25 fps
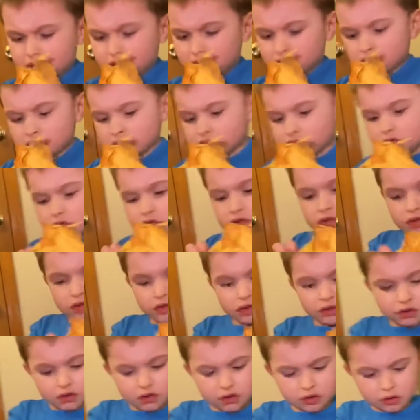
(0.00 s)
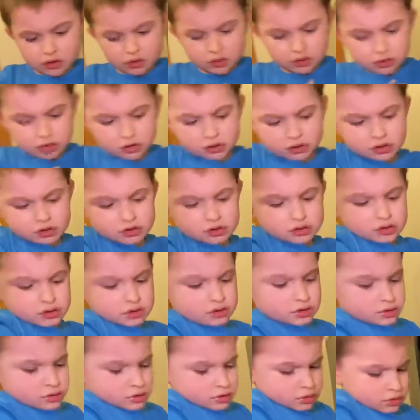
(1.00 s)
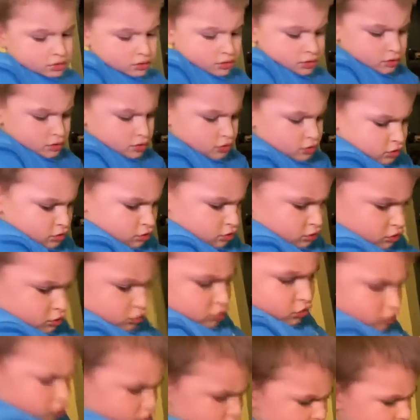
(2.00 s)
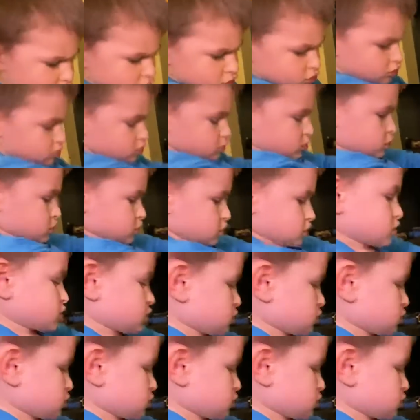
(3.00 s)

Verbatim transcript: think you can get it out of there or what? Everybody's waiting, man.